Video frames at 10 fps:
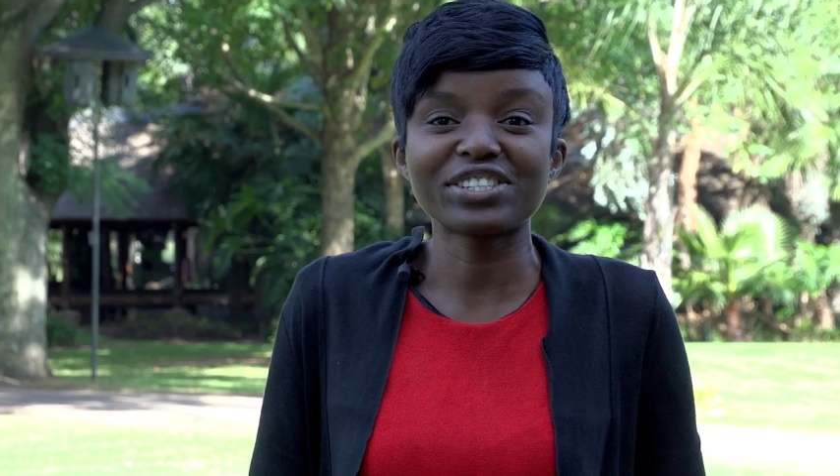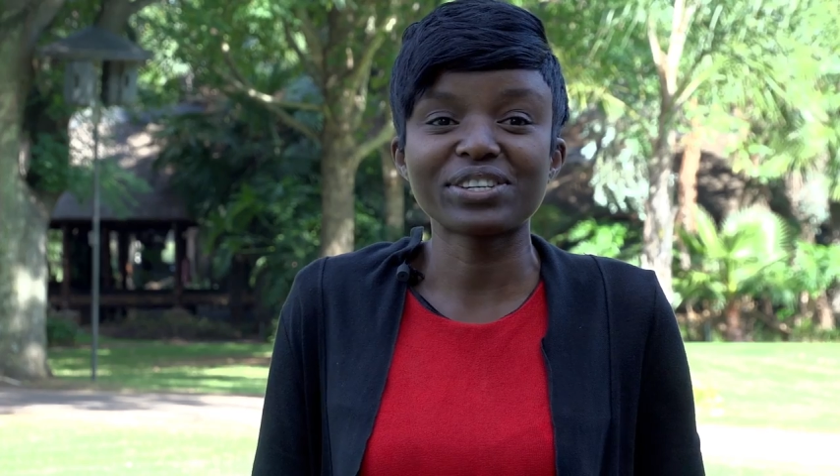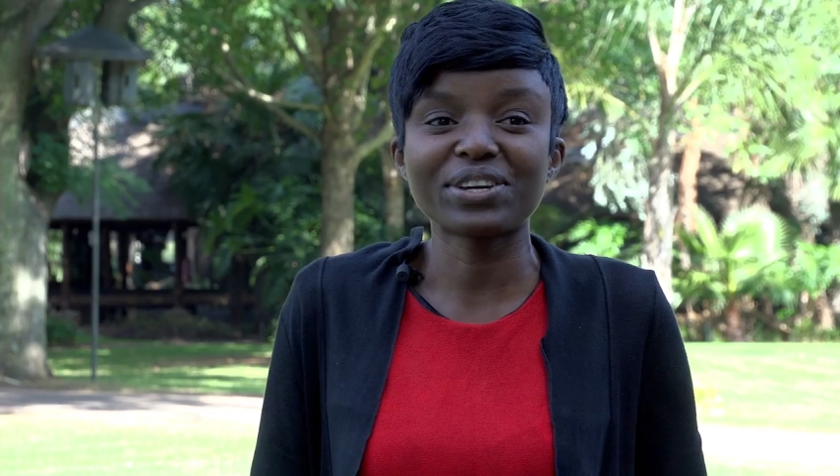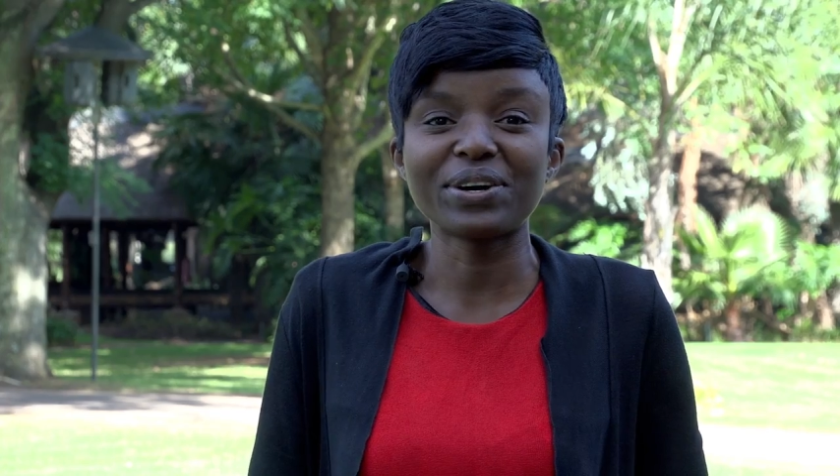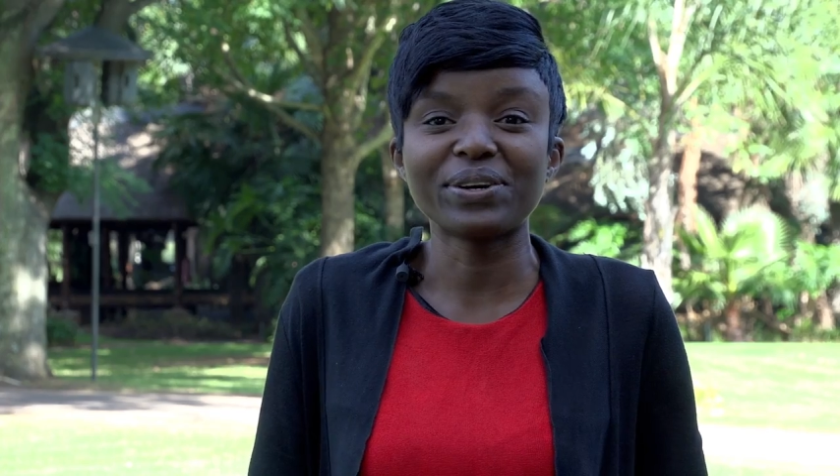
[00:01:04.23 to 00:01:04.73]
to
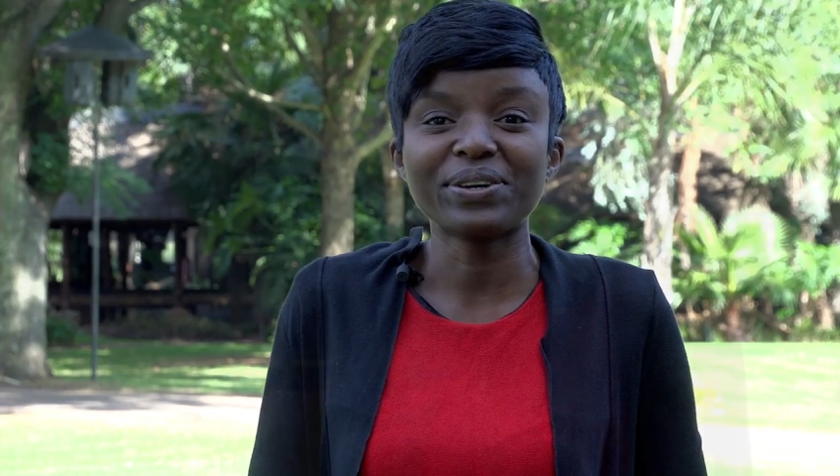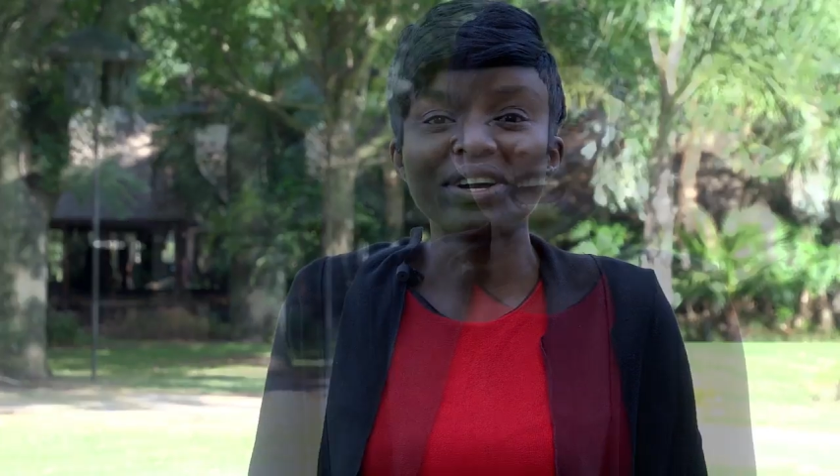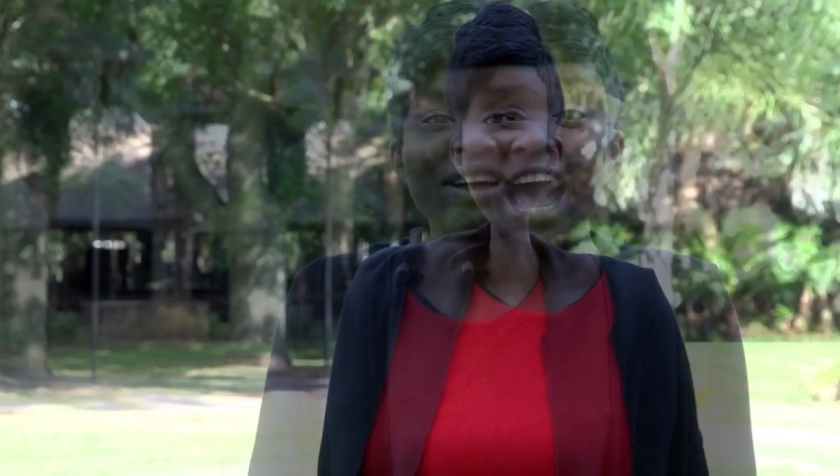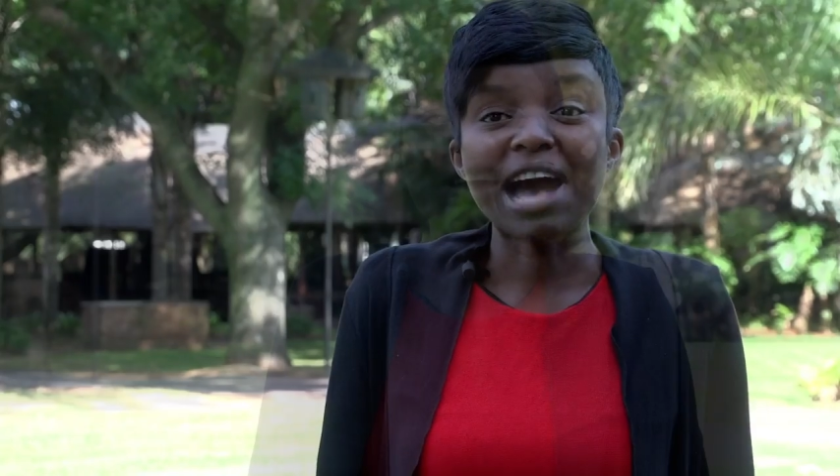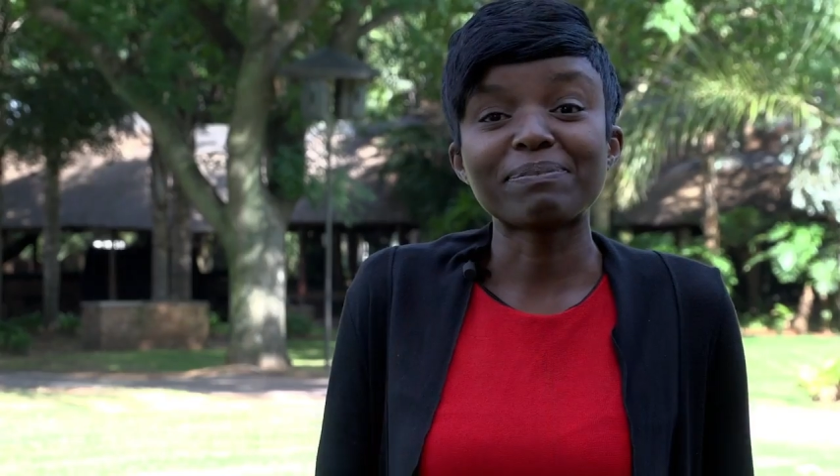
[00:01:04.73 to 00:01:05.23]
go.
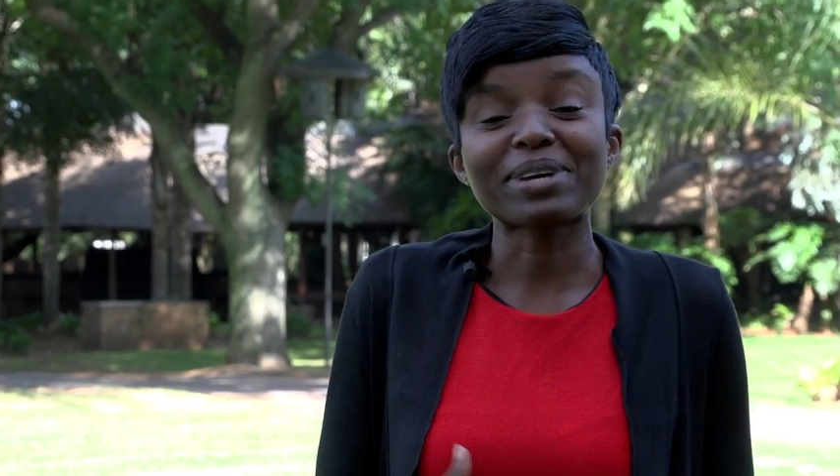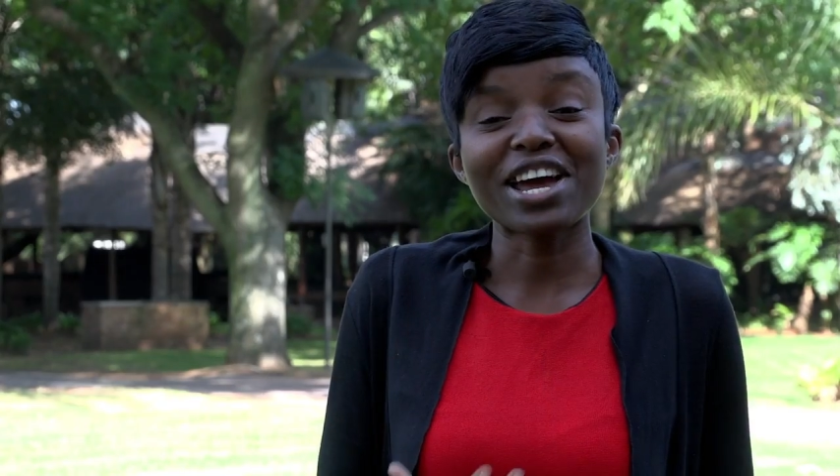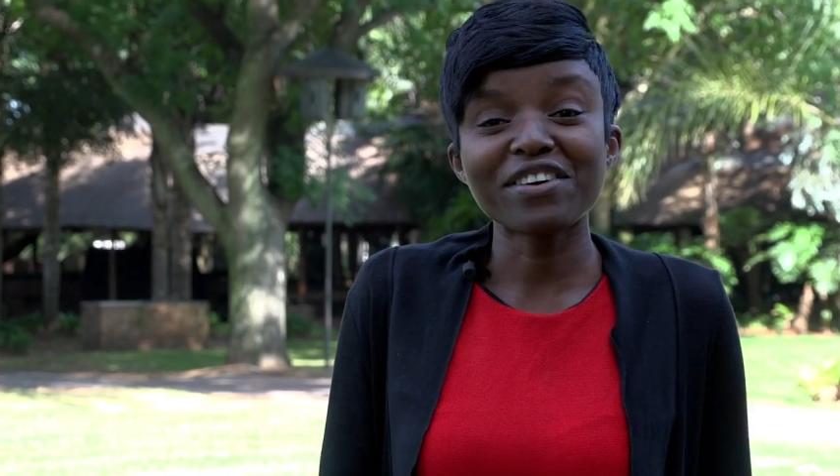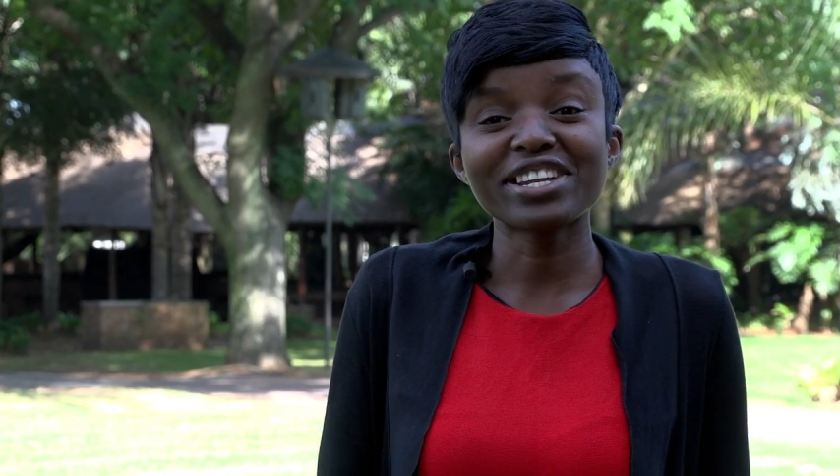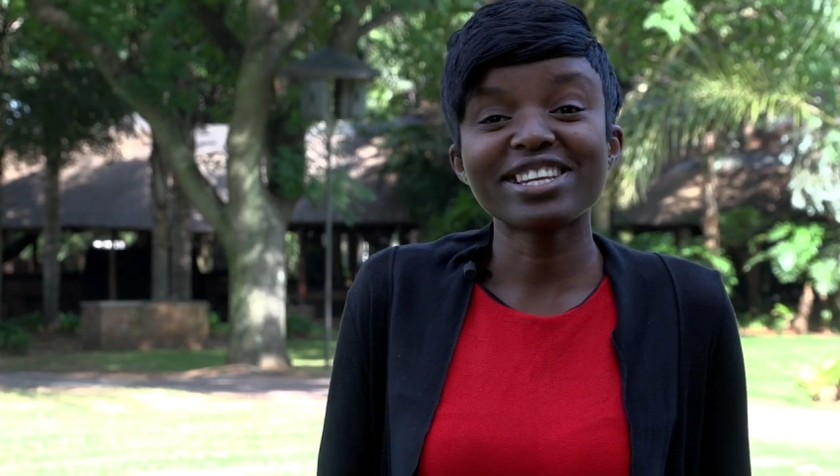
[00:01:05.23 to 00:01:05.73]
I'm
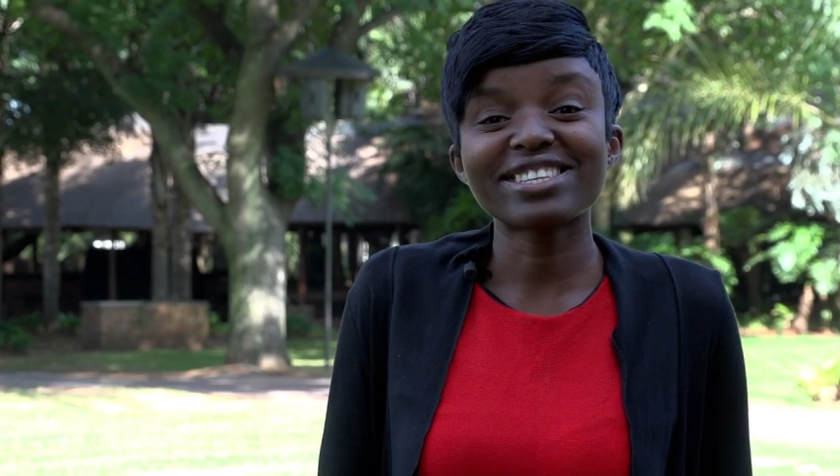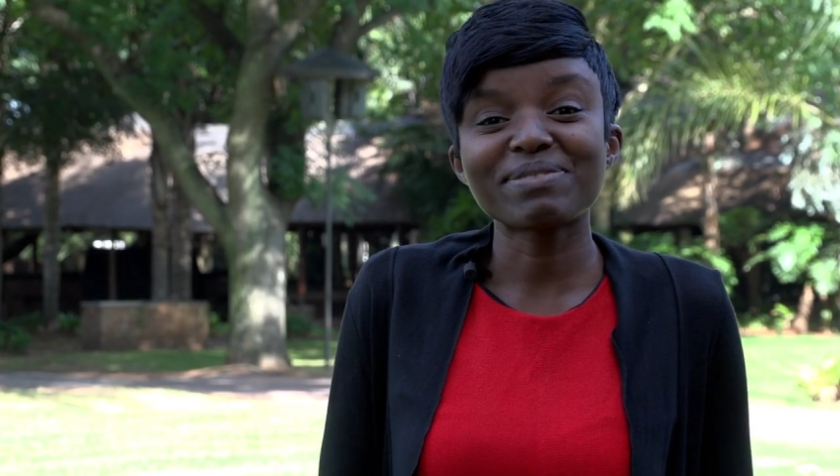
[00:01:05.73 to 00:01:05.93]
currently